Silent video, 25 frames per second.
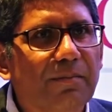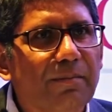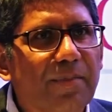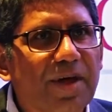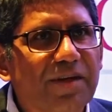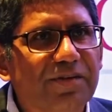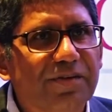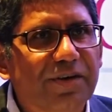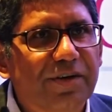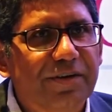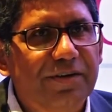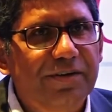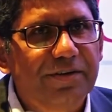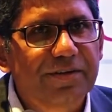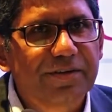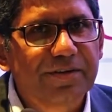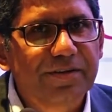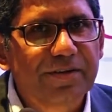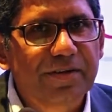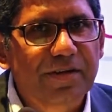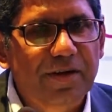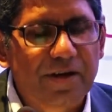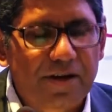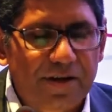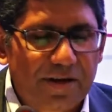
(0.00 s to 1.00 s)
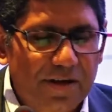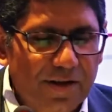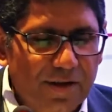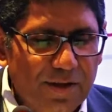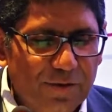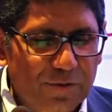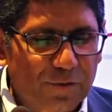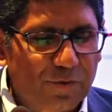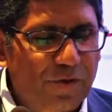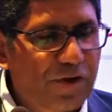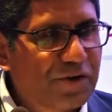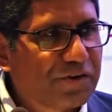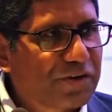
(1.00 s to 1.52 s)
measured. Right?
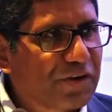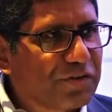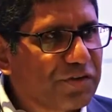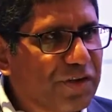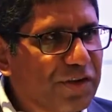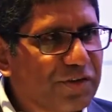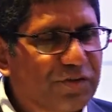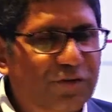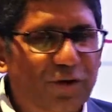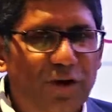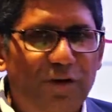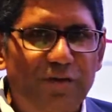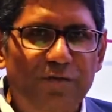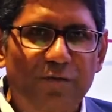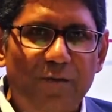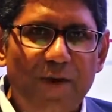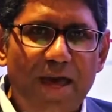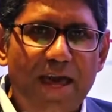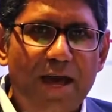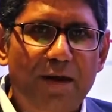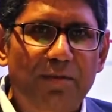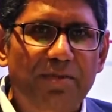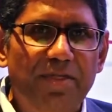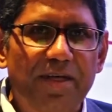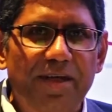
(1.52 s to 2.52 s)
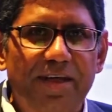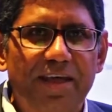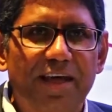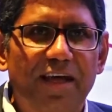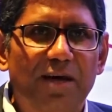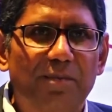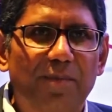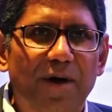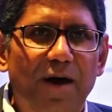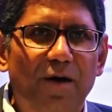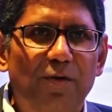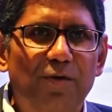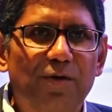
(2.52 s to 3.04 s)
So it's an interesting sort of way of thinking
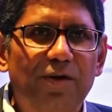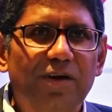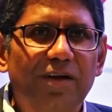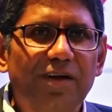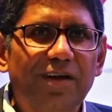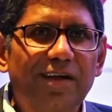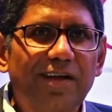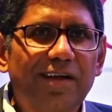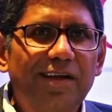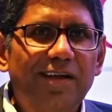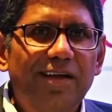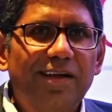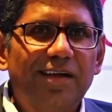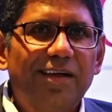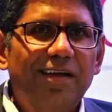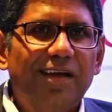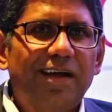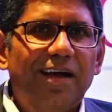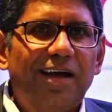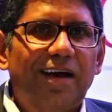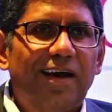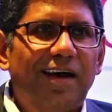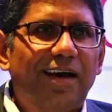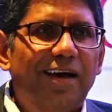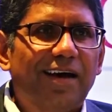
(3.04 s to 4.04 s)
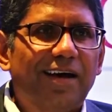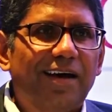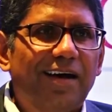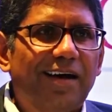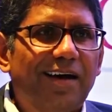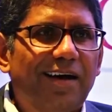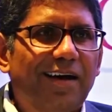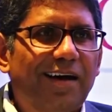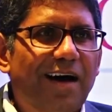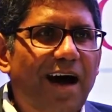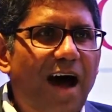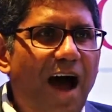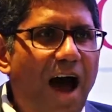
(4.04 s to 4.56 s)
about
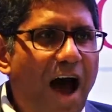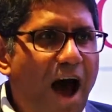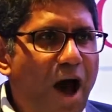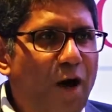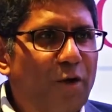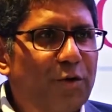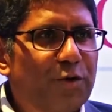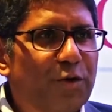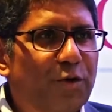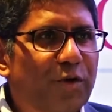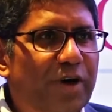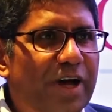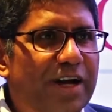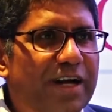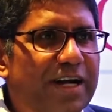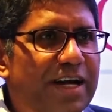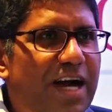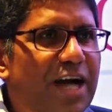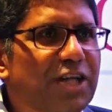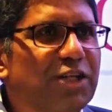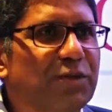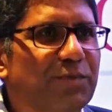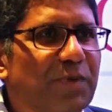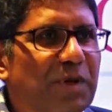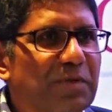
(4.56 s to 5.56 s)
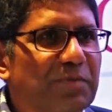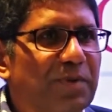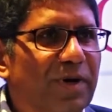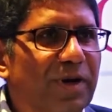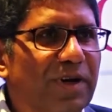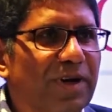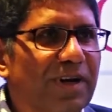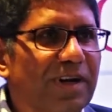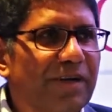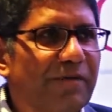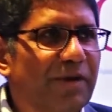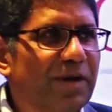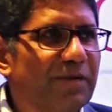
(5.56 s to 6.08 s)
how you can nudge
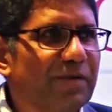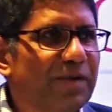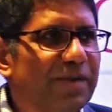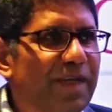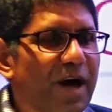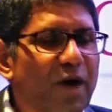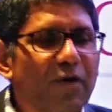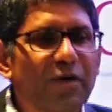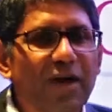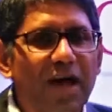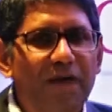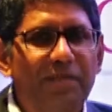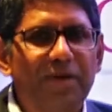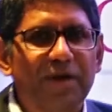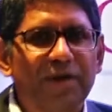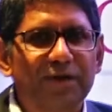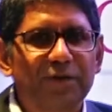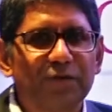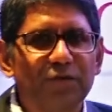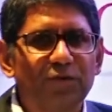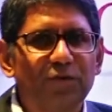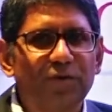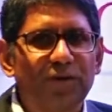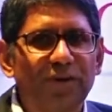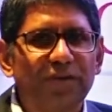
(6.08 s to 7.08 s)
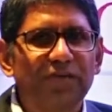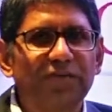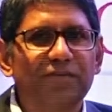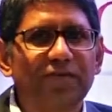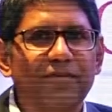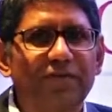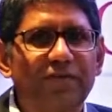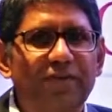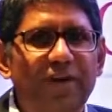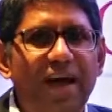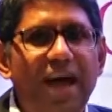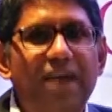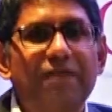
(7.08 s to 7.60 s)
people even without having to
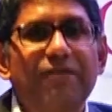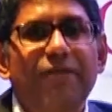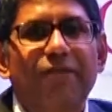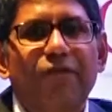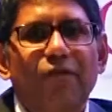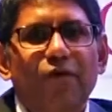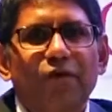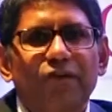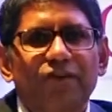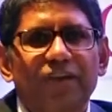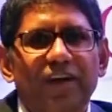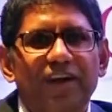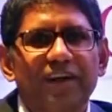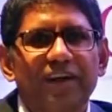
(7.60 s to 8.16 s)
enforce